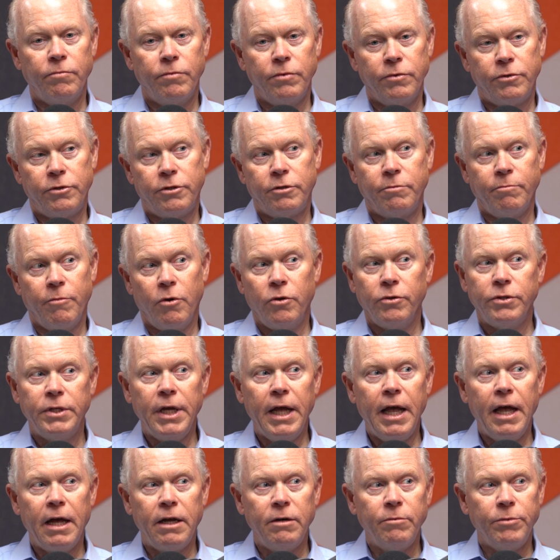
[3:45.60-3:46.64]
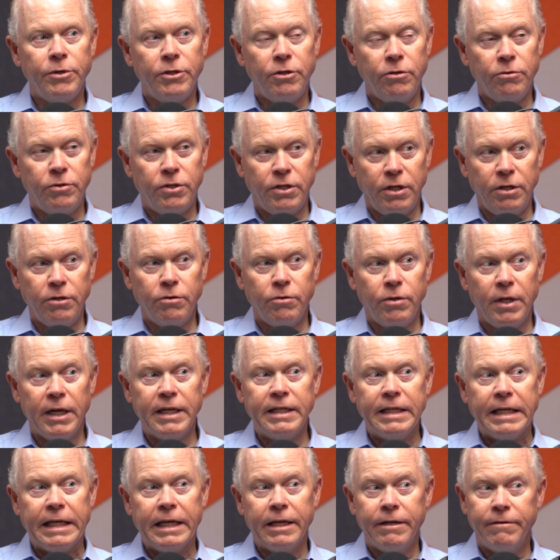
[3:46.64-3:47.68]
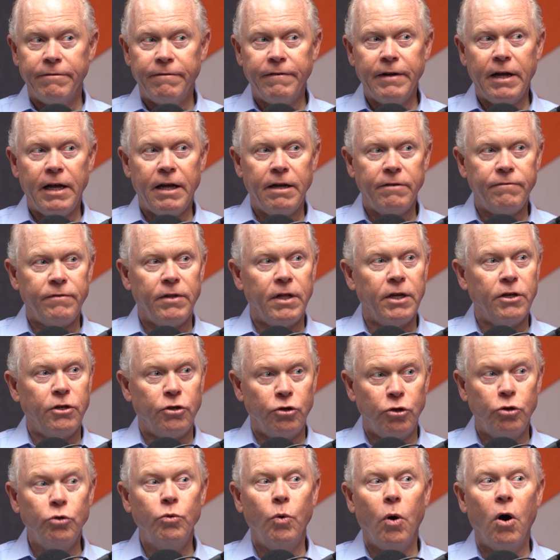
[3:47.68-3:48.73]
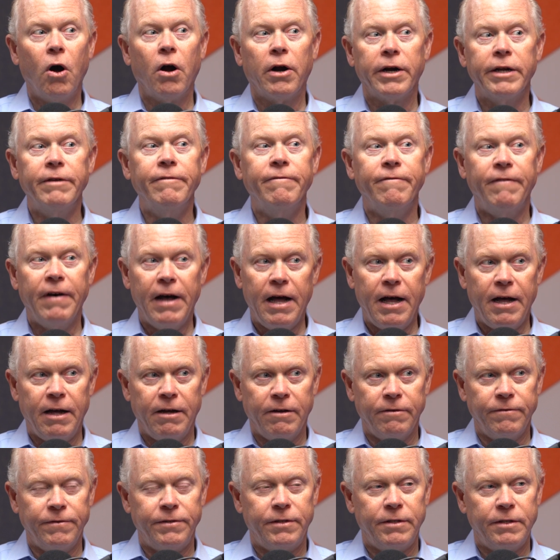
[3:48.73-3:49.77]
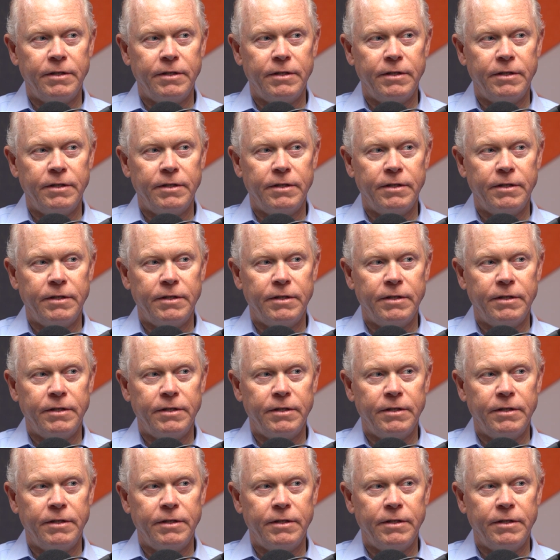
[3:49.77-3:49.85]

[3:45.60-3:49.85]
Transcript: small town, when you say you'd like to get involved, like you are involved.